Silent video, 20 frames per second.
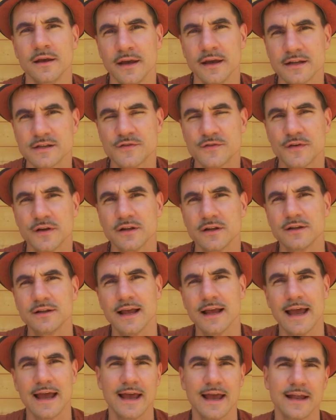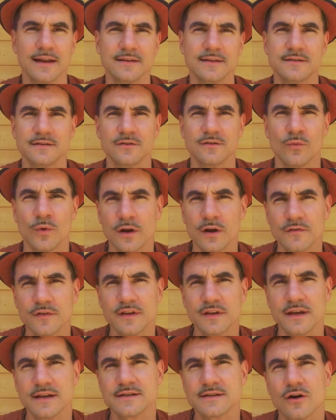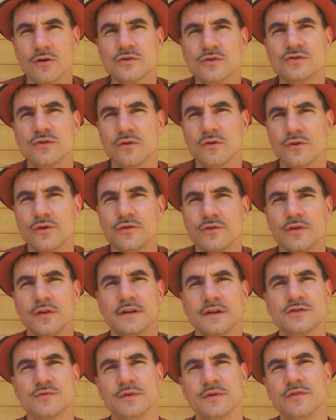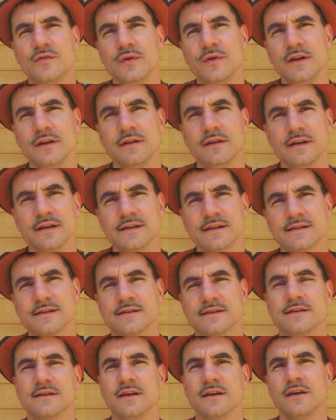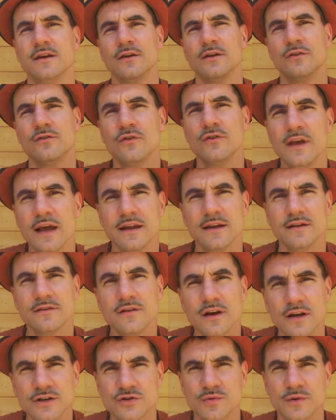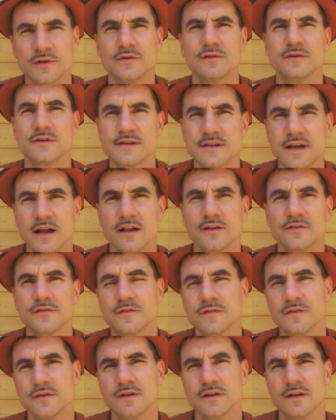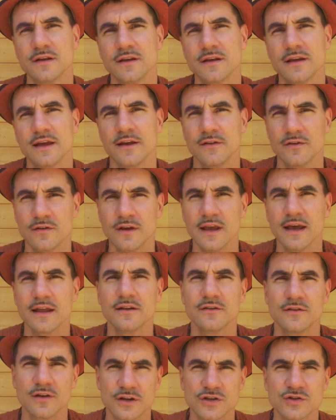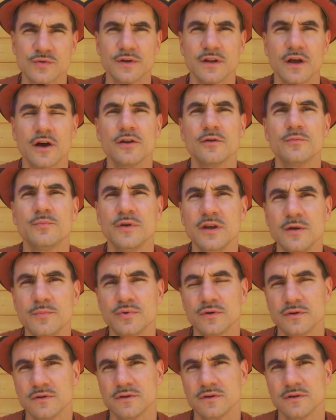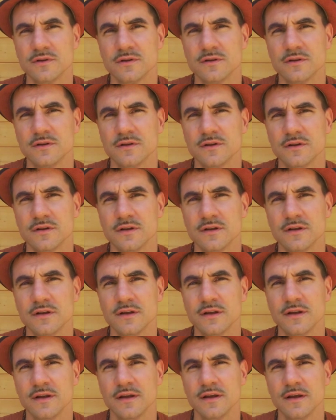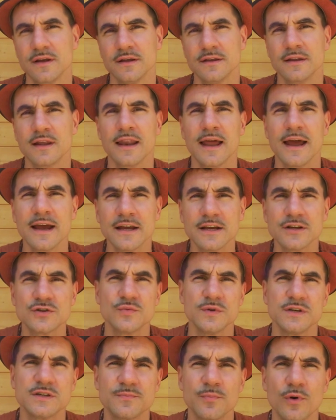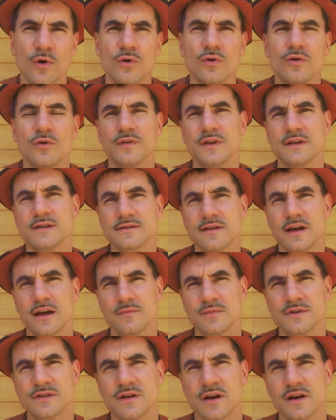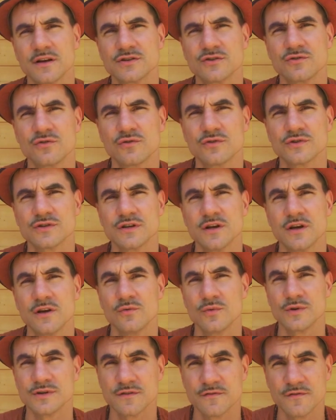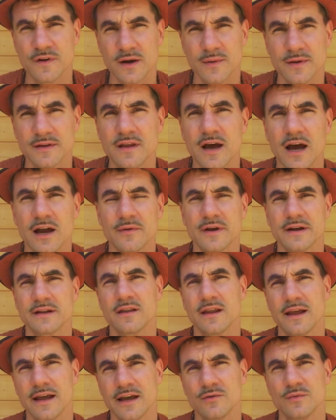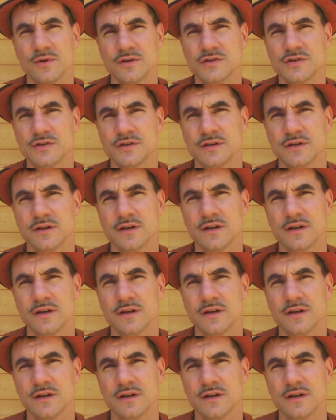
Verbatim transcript: It's Phil. And one of the things I also learned on this retreat is to get in touch with yourself and to get in touch with other people. The language we spoke on this Thai massage course was a very direct language.